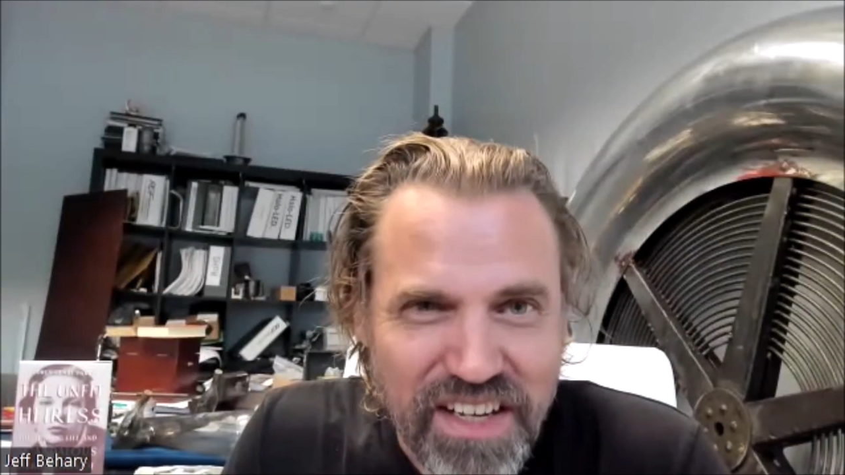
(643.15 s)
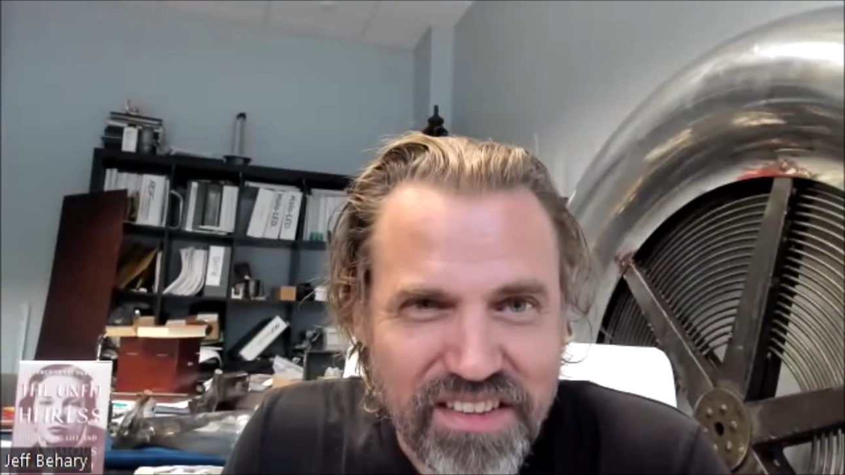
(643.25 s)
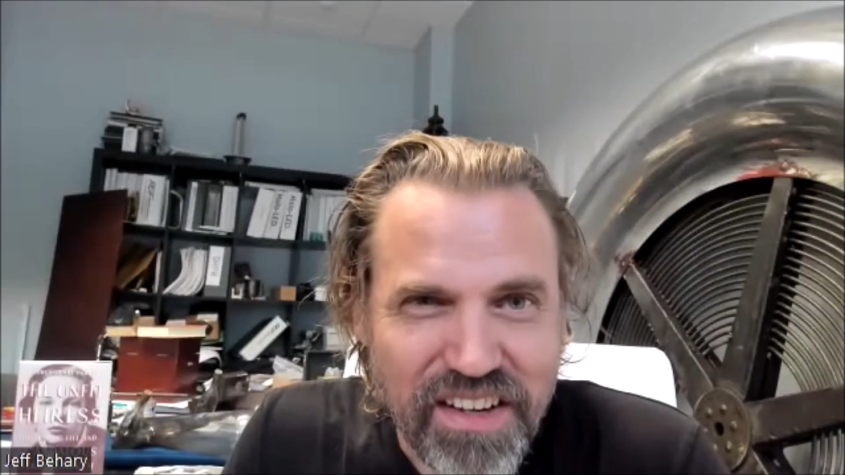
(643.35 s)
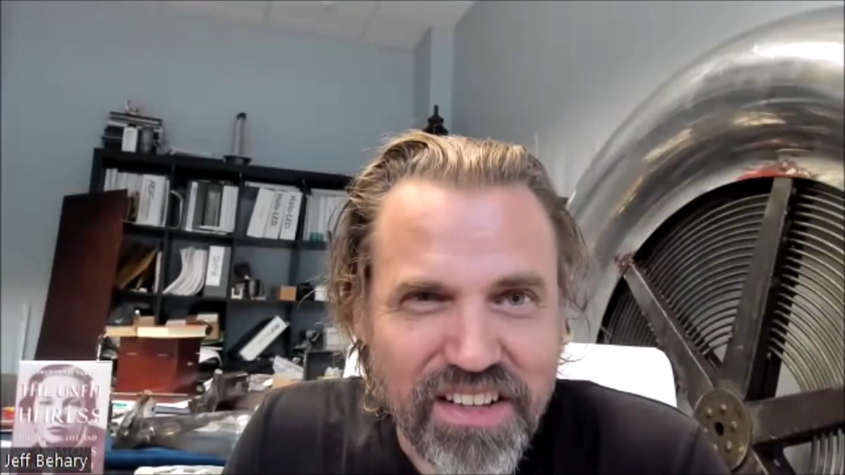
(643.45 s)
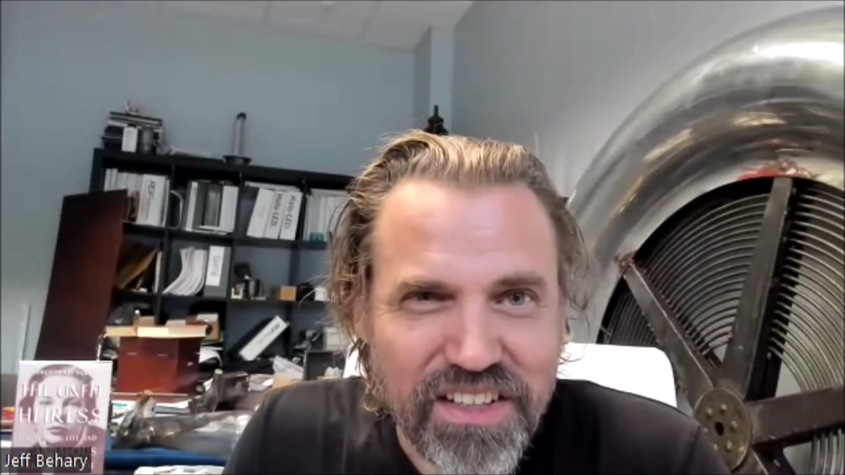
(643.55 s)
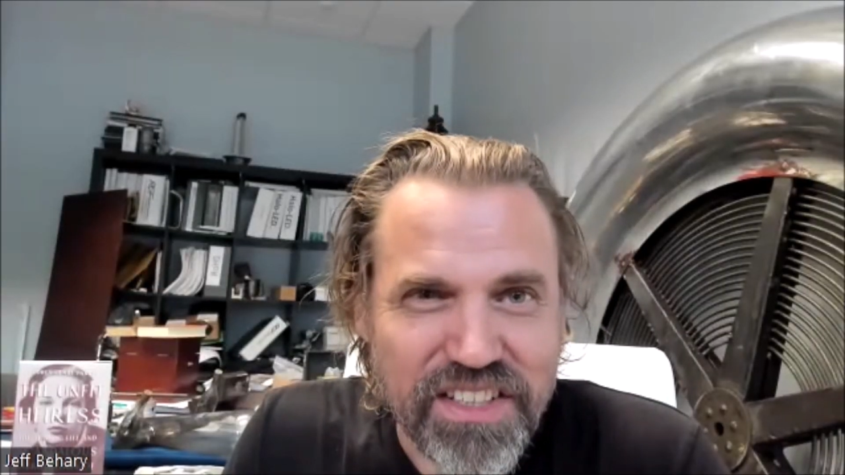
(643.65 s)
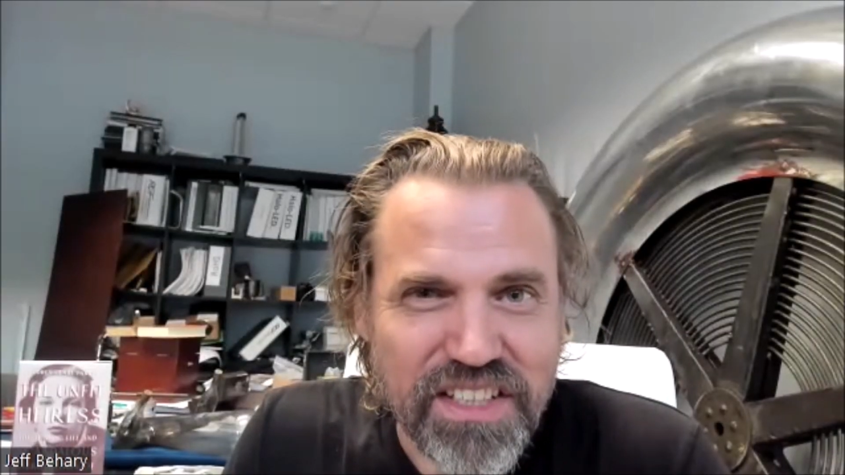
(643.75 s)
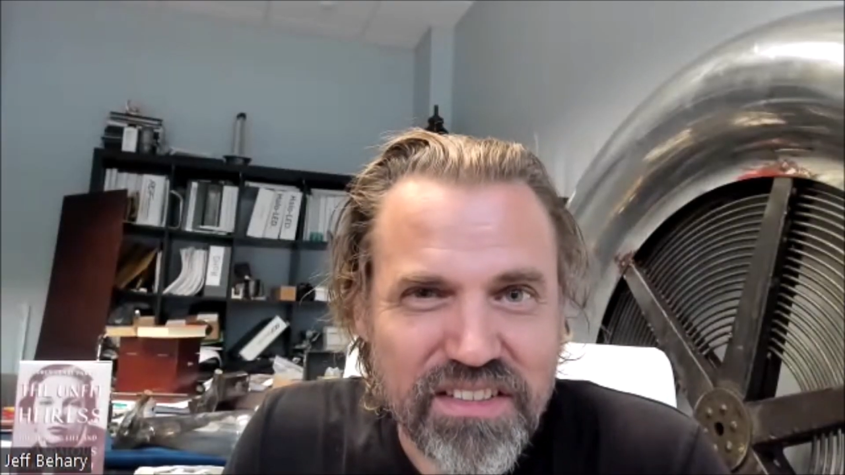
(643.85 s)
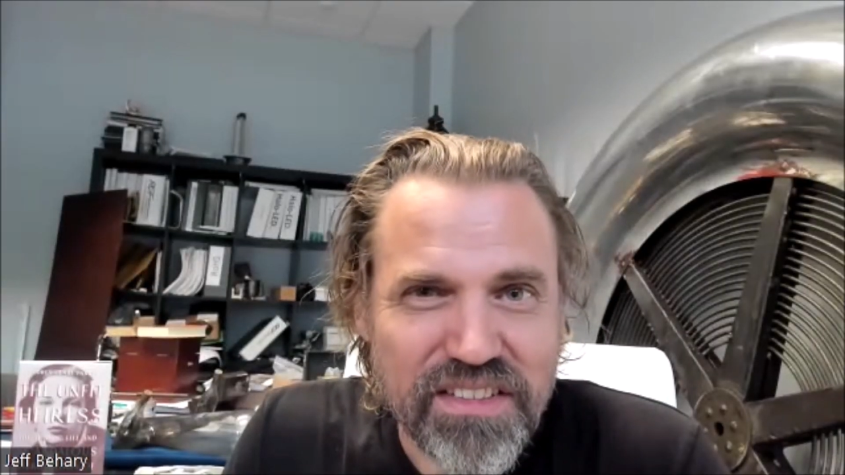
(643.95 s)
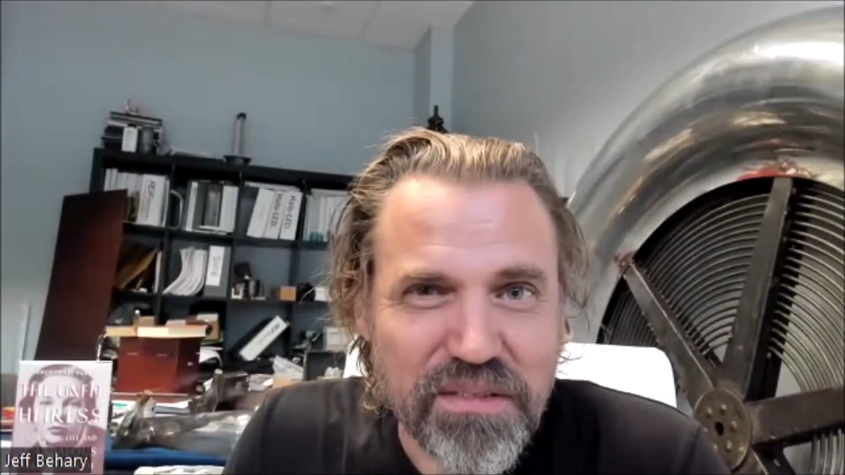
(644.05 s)

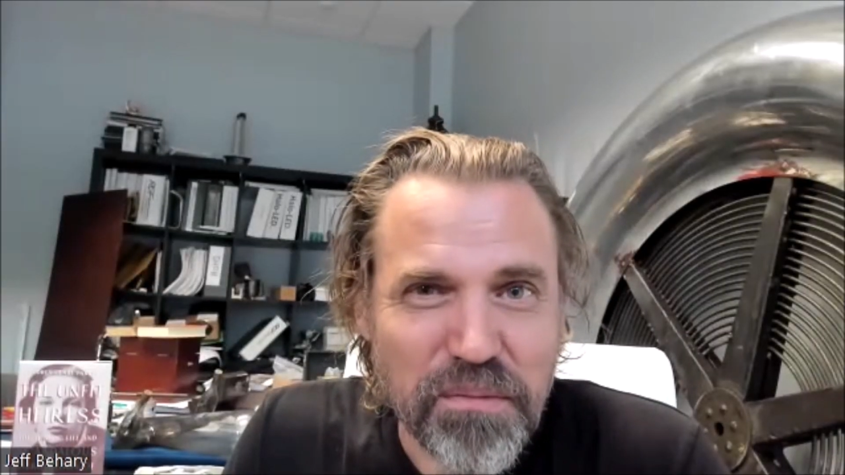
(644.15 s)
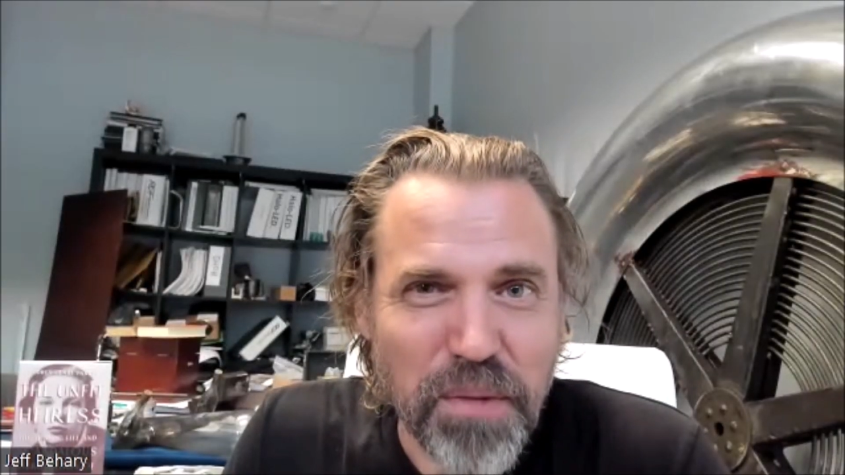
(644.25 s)
technologies